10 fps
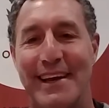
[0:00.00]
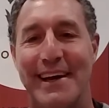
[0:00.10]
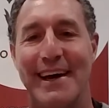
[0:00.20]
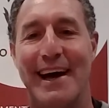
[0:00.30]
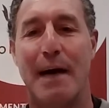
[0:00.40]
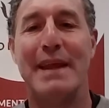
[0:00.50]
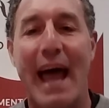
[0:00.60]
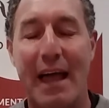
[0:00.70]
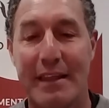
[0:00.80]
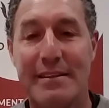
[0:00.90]
I mean,
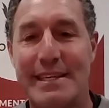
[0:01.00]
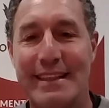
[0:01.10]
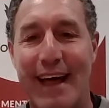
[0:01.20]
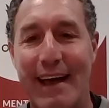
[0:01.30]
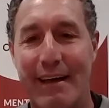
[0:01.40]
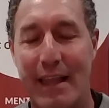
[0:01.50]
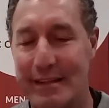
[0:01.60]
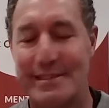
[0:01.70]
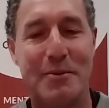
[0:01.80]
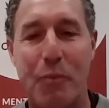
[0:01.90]
Helen
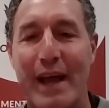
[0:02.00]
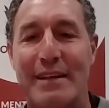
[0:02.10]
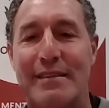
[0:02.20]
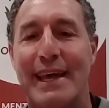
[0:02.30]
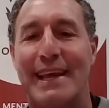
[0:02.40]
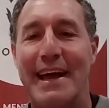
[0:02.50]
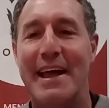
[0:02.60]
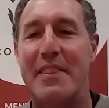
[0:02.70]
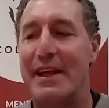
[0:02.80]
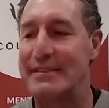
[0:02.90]
C. White is like,
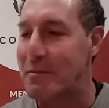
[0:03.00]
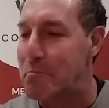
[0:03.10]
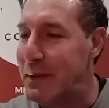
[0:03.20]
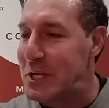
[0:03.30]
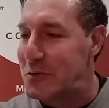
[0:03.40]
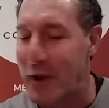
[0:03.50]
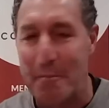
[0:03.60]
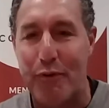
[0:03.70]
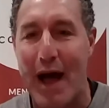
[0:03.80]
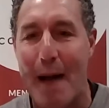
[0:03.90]
it's like
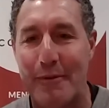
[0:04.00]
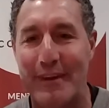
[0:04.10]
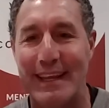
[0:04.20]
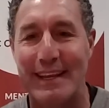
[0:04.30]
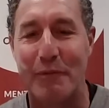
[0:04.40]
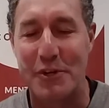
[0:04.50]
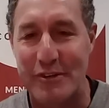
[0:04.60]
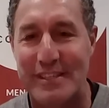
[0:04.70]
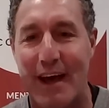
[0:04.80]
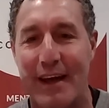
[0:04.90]
beachfront property when you're
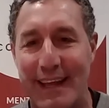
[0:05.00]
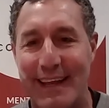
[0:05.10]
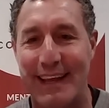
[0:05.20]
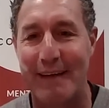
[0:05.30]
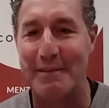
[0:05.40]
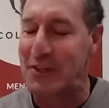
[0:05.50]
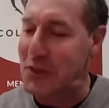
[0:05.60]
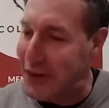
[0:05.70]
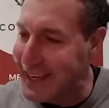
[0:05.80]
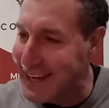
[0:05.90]
studying. I mean, you're
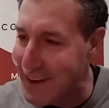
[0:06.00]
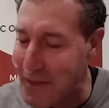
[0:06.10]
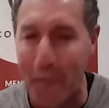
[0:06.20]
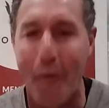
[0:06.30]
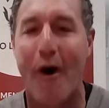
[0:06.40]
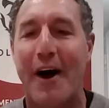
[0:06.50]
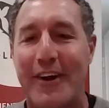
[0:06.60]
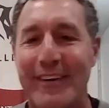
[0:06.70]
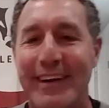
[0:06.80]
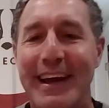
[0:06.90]
looking at it in the
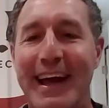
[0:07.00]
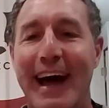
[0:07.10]
water.